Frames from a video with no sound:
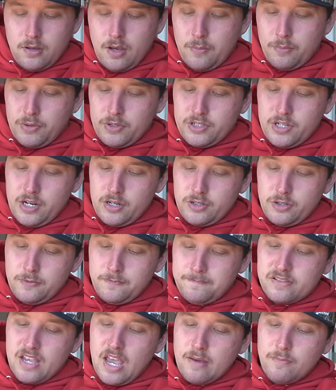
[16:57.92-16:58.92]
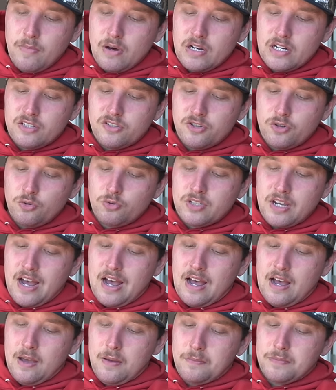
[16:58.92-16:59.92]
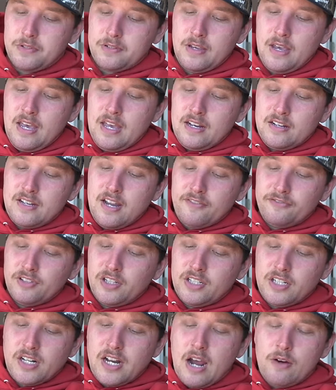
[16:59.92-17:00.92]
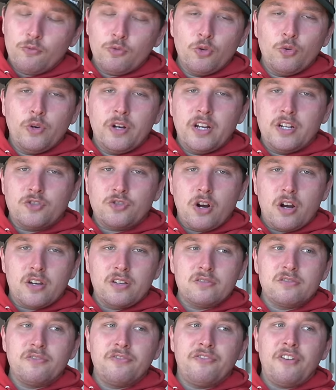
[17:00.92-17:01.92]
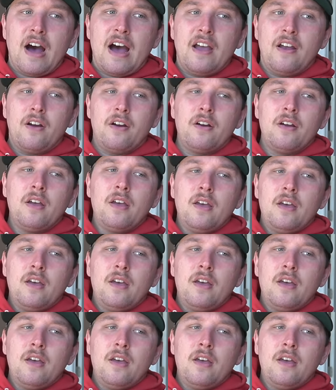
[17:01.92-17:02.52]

Appreciate you. Zay money two times. Definitely did not ruin it. Truck is fire.